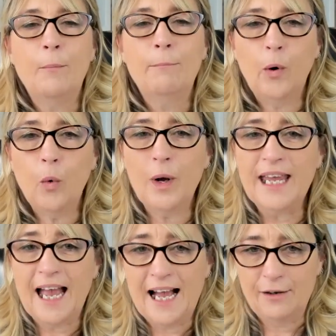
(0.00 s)
but
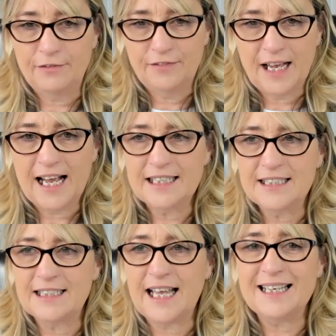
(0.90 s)
we have,
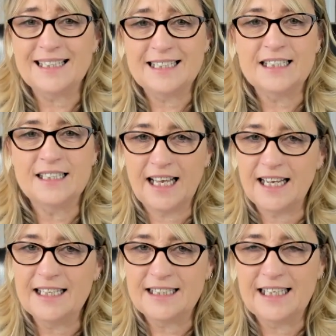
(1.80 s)
as a
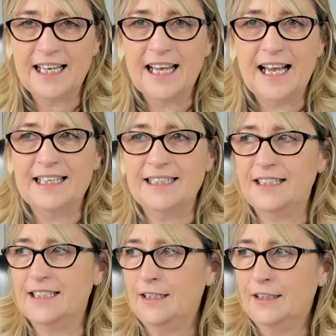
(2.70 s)
society, as